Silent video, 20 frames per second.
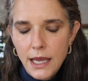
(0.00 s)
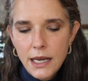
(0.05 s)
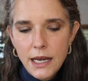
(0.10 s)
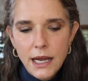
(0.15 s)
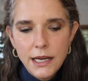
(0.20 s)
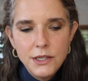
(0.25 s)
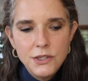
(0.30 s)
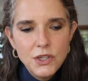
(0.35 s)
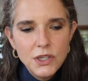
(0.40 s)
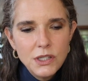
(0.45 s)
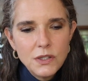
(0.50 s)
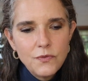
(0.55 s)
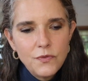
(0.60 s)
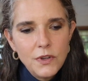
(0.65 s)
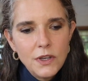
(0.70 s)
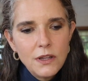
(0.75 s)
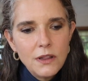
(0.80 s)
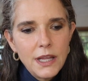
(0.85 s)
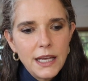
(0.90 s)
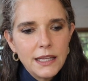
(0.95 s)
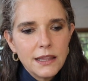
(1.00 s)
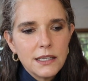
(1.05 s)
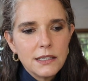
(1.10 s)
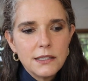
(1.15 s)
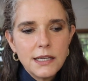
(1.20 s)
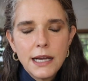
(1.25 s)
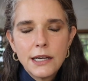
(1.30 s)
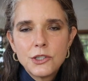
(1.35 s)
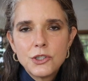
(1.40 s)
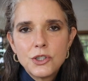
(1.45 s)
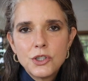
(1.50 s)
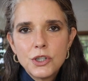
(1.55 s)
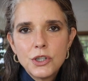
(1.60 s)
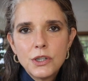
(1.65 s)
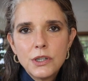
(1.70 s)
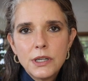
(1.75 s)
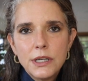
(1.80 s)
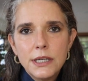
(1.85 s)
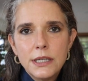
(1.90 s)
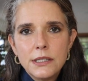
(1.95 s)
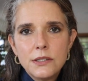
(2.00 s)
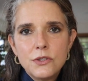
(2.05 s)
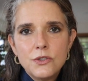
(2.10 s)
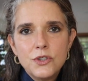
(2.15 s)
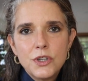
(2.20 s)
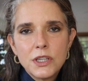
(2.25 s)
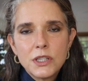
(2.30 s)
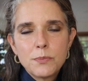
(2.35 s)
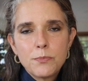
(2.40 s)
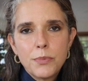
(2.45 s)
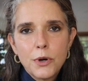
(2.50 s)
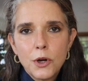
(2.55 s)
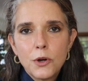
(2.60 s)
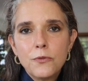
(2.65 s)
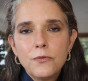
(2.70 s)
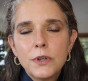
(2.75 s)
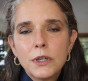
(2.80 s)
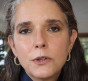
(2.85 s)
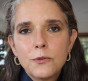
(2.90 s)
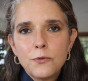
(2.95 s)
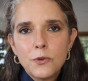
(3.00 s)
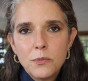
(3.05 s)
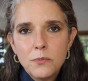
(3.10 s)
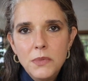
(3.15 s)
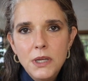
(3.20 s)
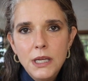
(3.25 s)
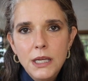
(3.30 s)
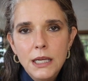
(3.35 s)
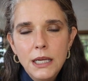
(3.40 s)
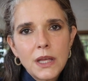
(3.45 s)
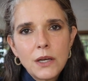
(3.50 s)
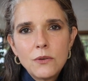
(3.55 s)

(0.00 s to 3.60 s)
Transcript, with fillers: and I just feel like the texture is just perfect for me.